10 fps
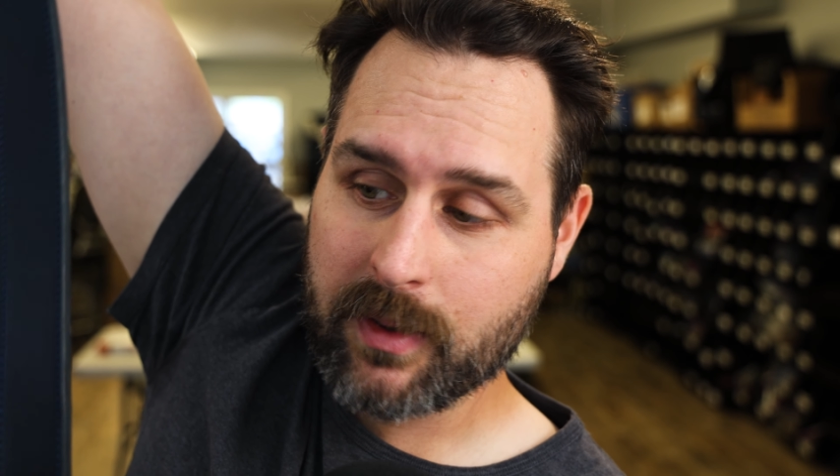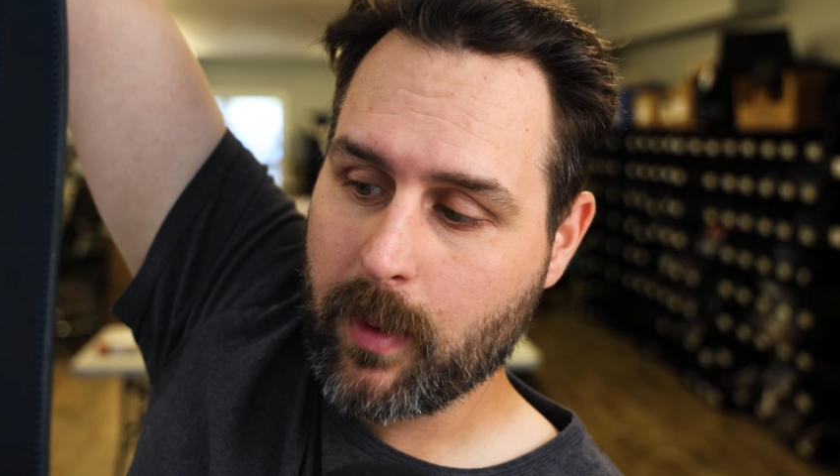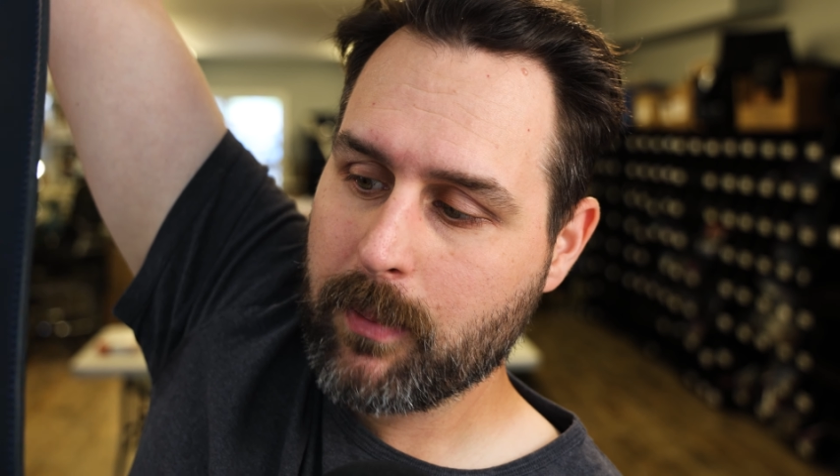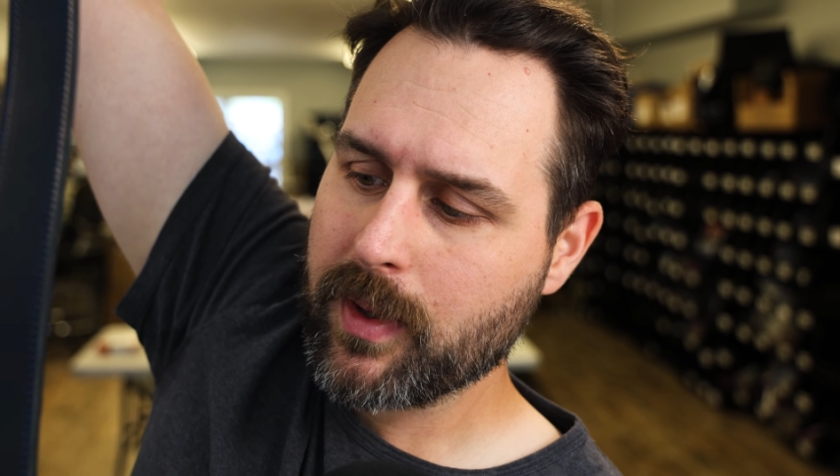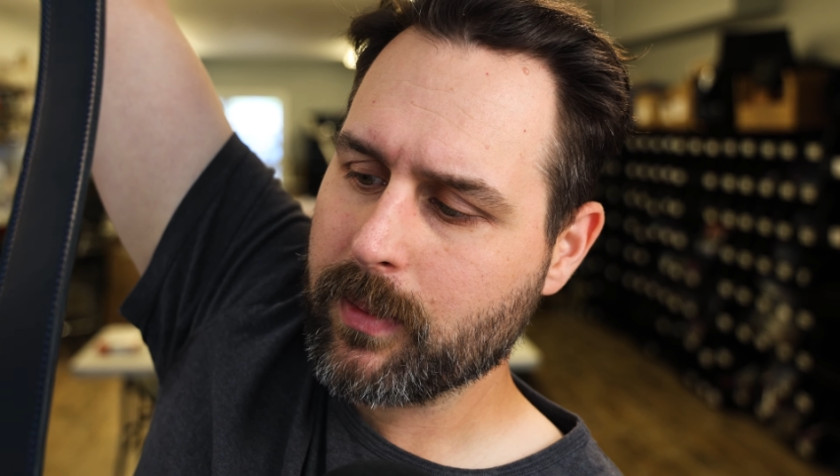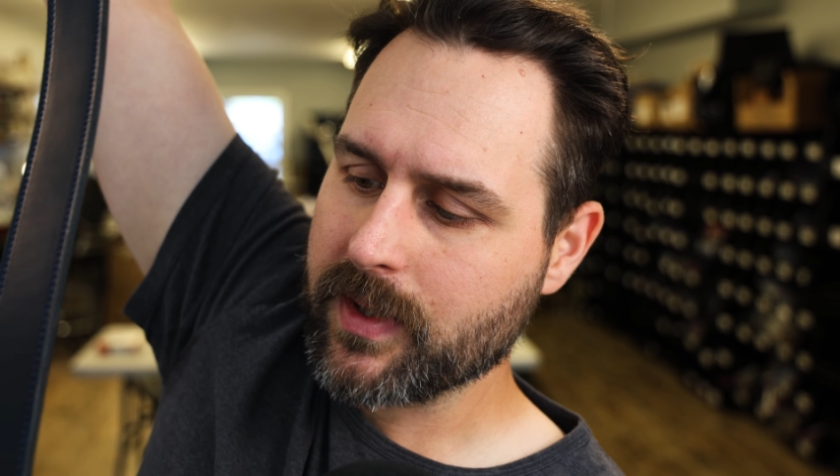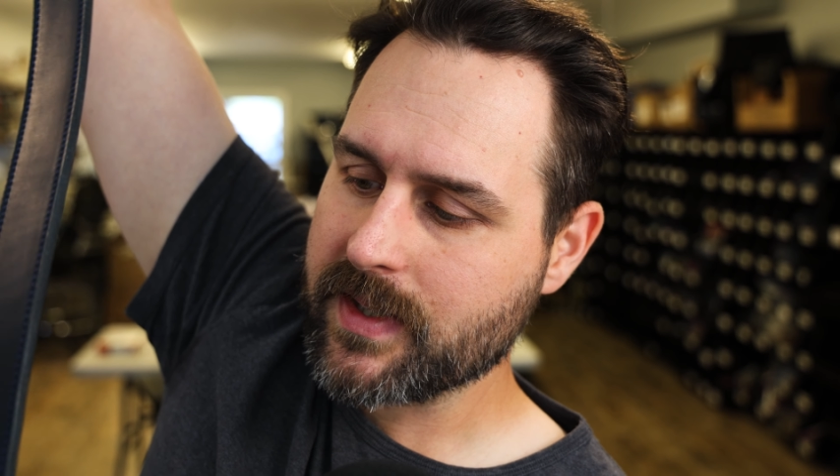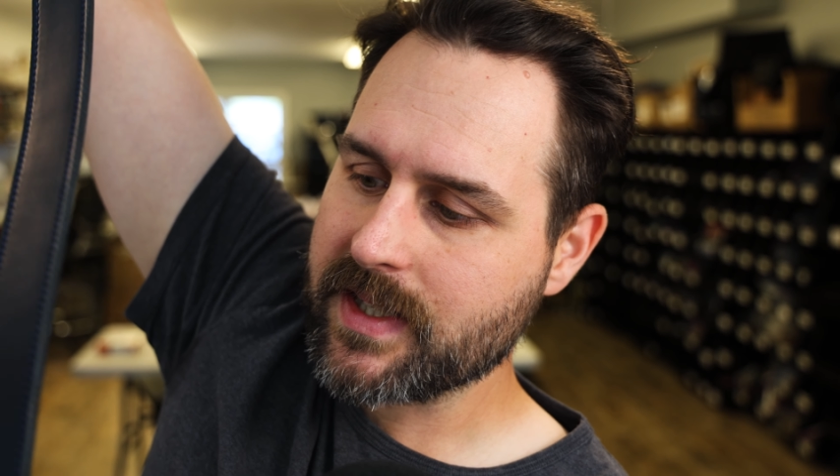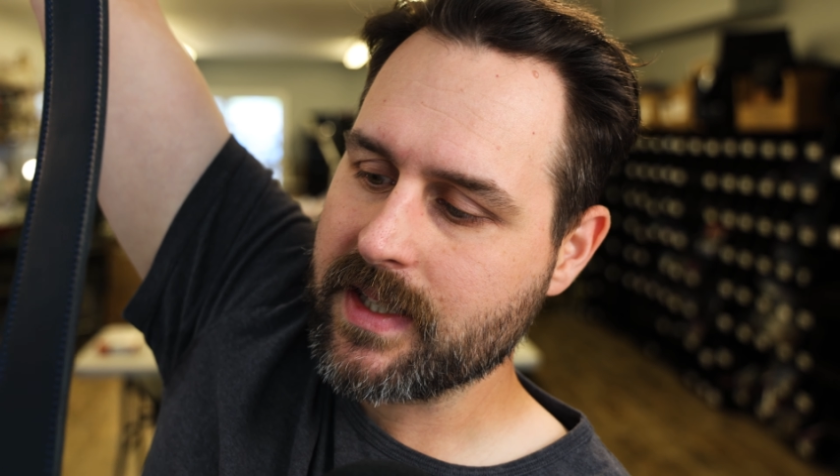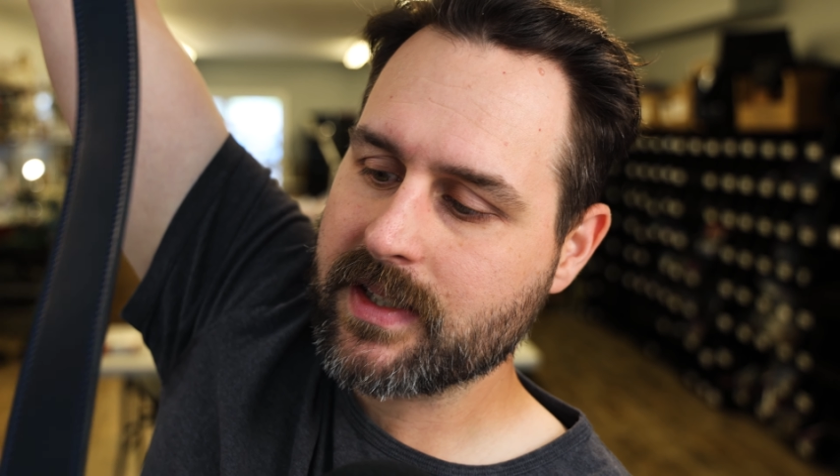you might be able to
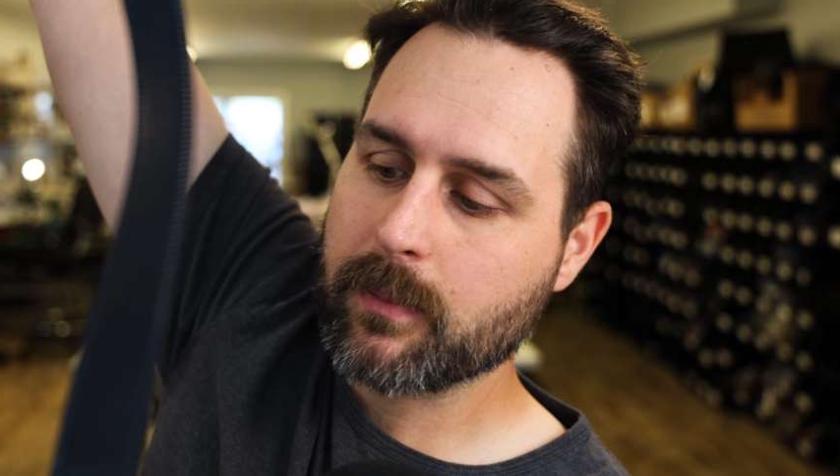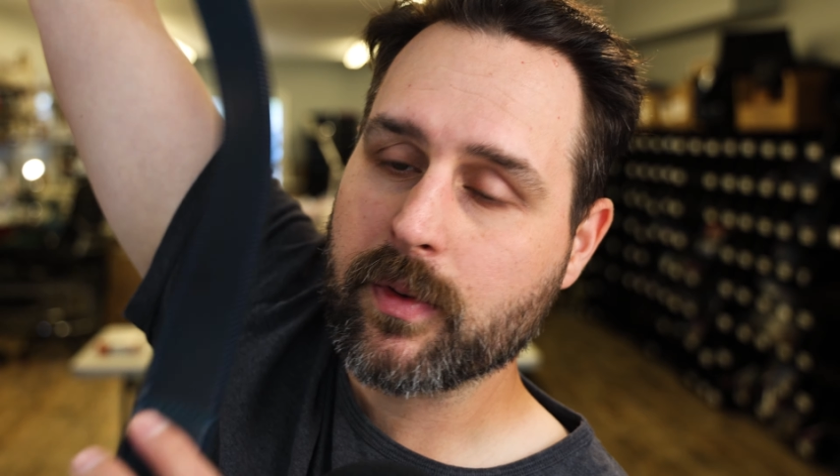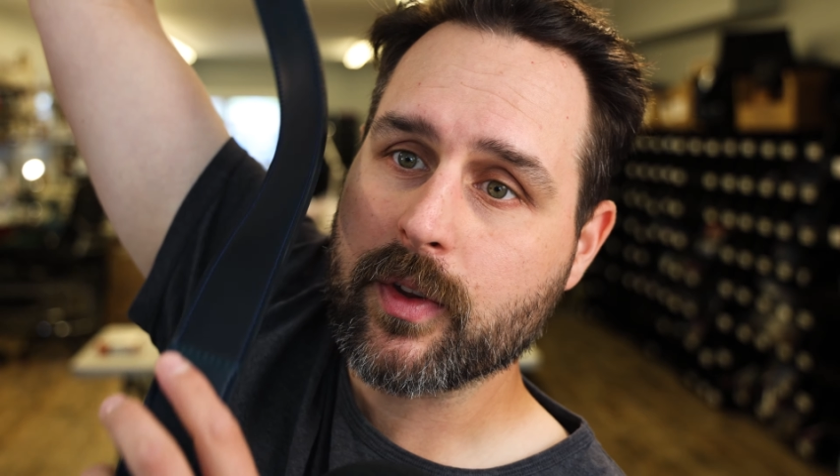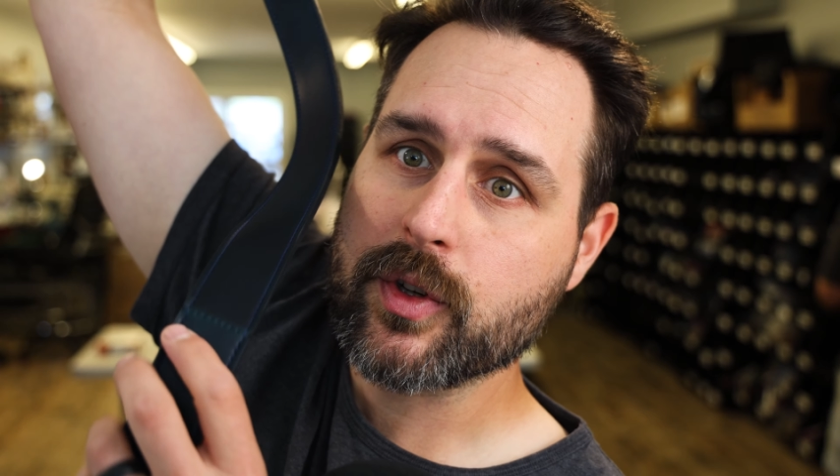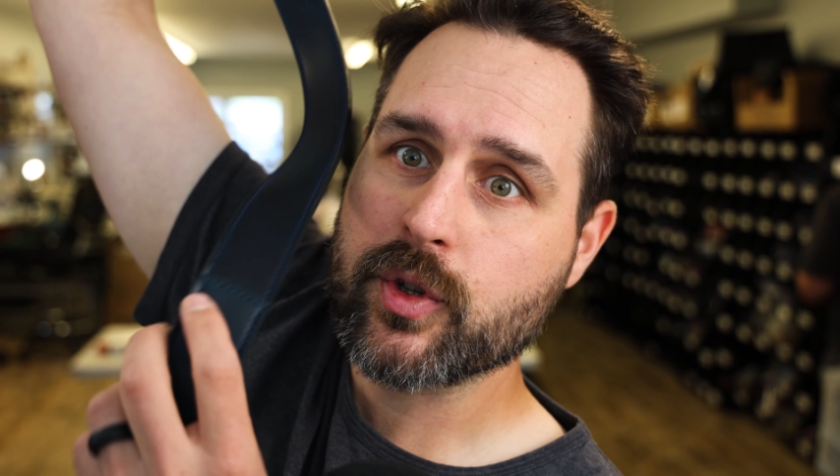see some of the